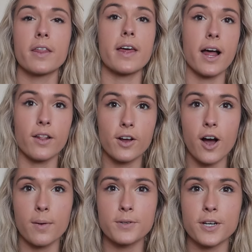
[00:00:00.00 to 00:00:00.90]
the
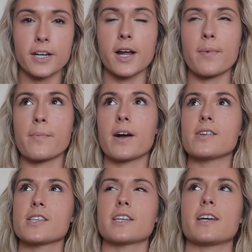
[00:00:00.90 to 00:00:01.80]
helicopter, and I remember
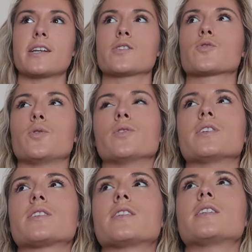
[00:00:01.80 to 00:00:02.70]
I was like getting strolled
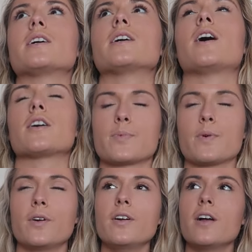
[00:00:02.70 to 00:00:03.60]
into the
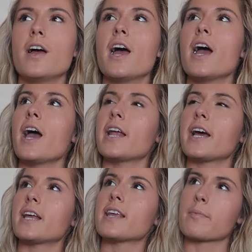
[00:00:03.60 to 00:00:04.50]
hospital, and
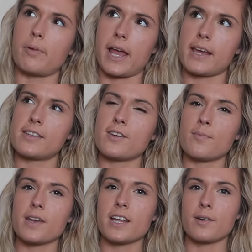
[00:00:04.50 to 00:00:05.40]
I had like blankets
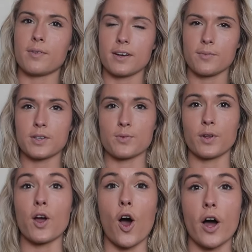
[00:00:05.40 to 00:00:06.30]
on me, and it was
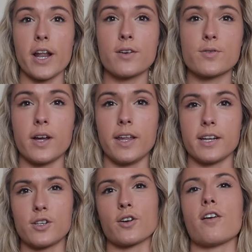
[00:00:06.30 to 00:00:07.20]
really hot out, so I
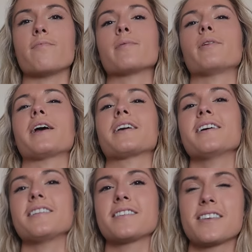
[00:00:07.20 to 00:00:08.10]
like took off my
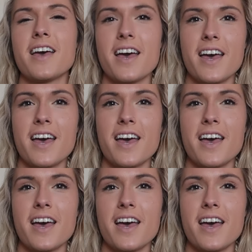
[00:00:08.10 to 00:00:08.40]
blankets,